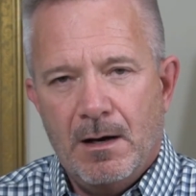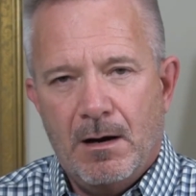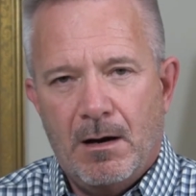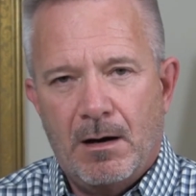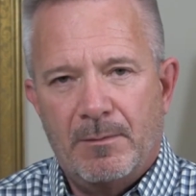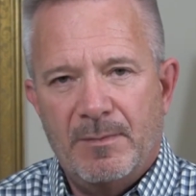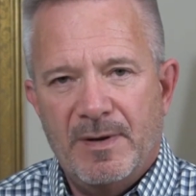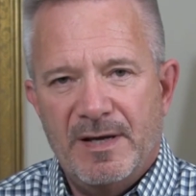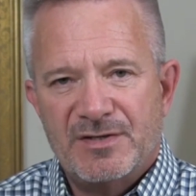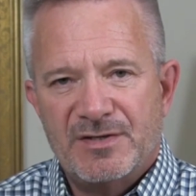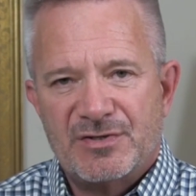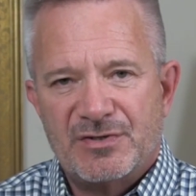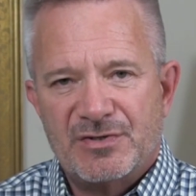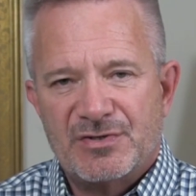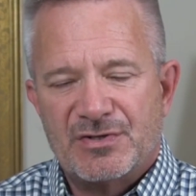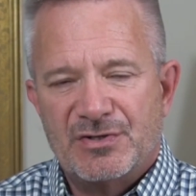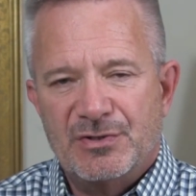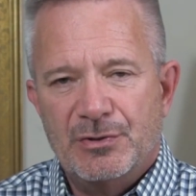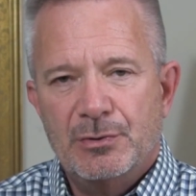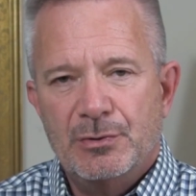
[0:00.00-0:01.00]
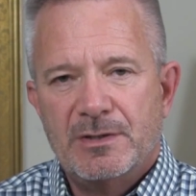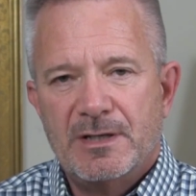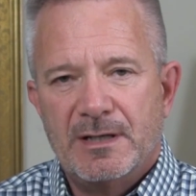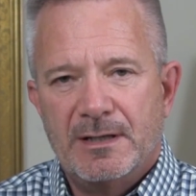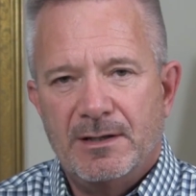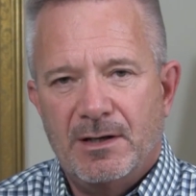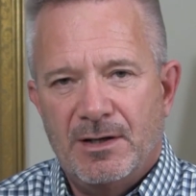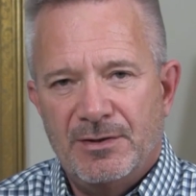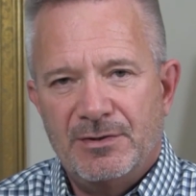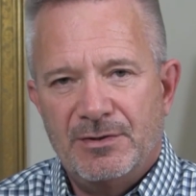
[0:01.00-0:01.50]
are measures you
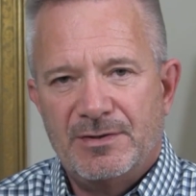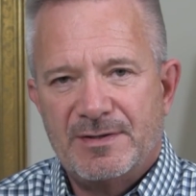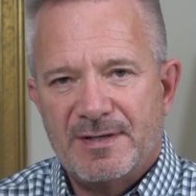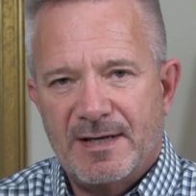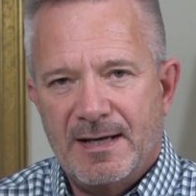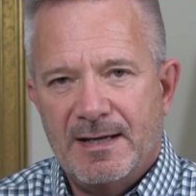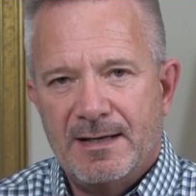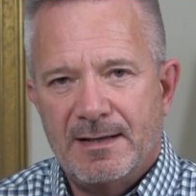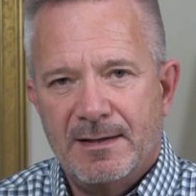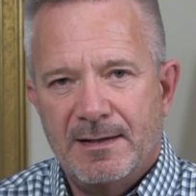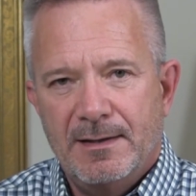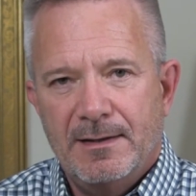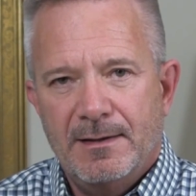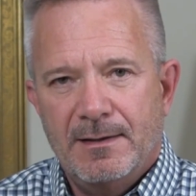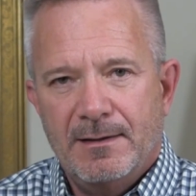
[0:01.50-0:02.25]
can undertake